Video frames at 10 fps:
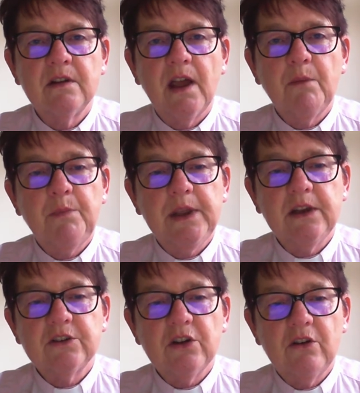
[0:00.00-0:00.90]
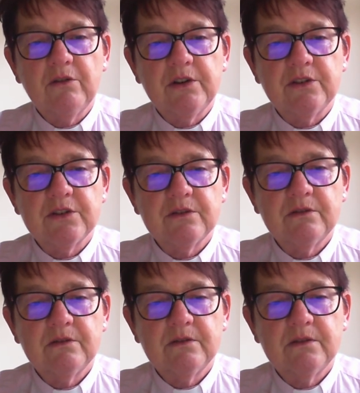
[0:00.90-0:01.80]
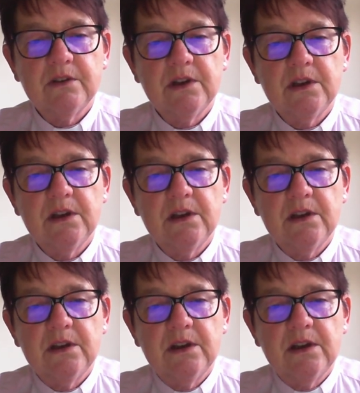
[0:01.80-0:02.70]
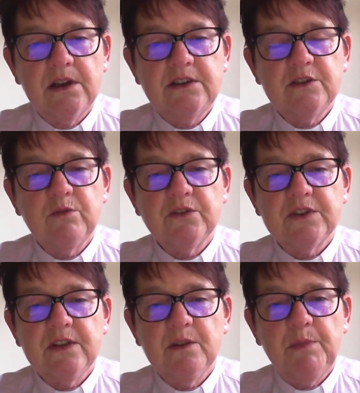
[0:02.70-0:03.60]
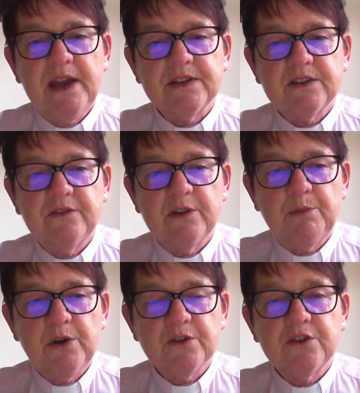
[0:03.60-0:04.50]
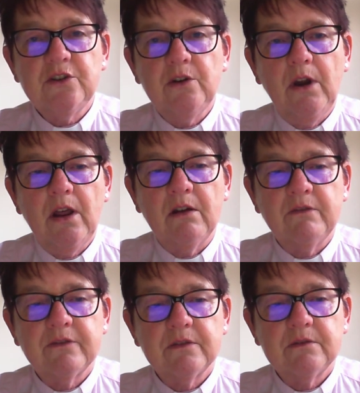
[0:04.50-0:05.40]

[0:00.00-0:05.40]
and being tolerant. It is wanting the best for the person you love.